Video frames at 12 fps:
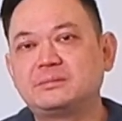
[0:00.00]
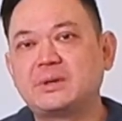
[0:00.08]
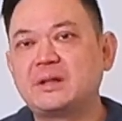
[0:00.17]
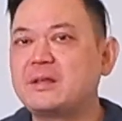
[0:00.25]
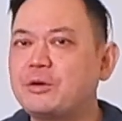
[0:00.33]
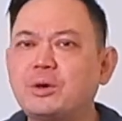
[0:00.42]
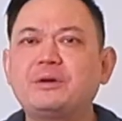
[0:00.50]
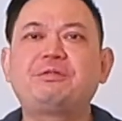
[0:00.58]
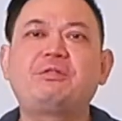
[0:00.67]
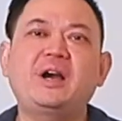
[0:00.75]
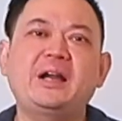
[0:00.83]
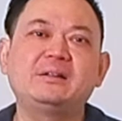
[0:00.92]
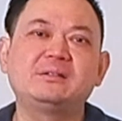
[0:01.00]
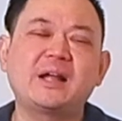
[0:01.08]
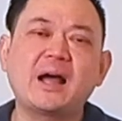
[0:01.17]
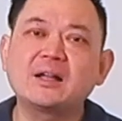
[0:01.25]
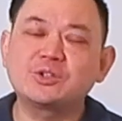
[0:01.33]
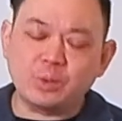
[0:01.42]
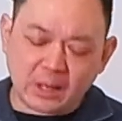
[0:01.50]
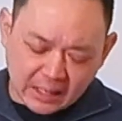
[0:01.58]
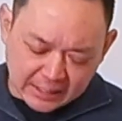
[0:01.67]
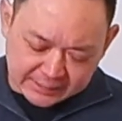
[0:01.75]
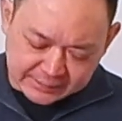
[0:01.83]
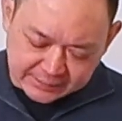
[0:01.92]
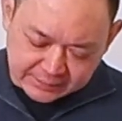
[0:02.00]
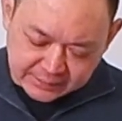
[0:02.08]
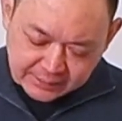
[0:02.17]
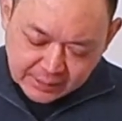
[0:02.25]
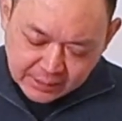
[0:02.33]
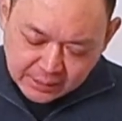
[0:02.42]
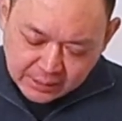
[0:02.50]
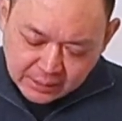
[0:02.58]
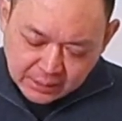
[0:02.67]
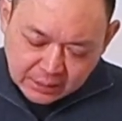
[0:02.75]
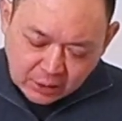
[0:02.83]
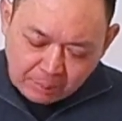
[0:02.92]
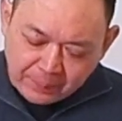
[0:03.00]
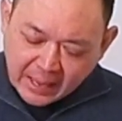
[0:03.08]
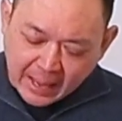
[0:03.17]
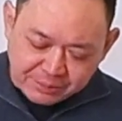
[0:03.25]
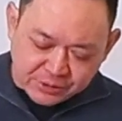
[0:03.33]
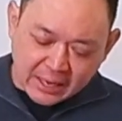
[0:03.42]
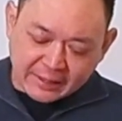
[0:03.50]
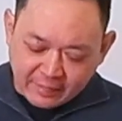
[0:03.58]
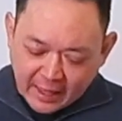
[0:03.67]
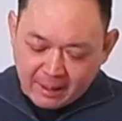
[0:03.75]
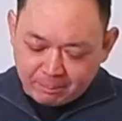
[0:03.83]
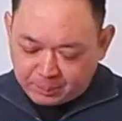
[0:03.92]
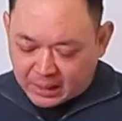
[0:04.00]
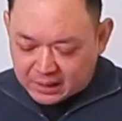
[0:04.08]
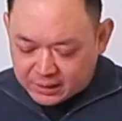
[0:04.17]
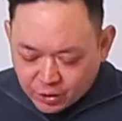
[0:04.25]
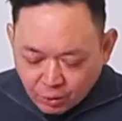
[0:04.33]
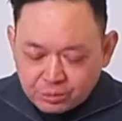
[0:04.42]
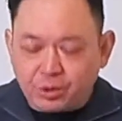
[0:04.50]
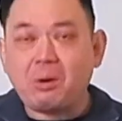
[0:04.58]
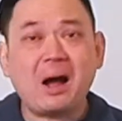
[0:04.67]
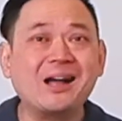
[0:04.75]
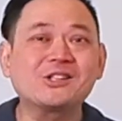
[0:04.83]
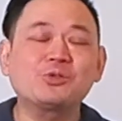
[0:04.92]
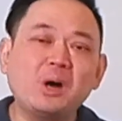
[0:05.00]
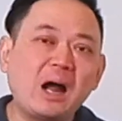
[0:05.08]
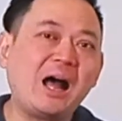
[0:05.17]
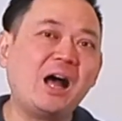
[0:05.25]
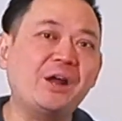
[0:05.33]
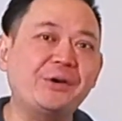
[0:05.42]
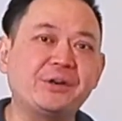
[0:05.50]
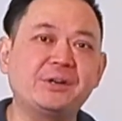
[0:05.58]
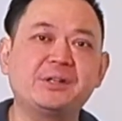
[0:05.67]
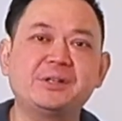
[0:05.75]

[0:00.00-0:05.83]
And they were afraid. Their hearts were hardened. Or perhaps like them, your hearts were hardened.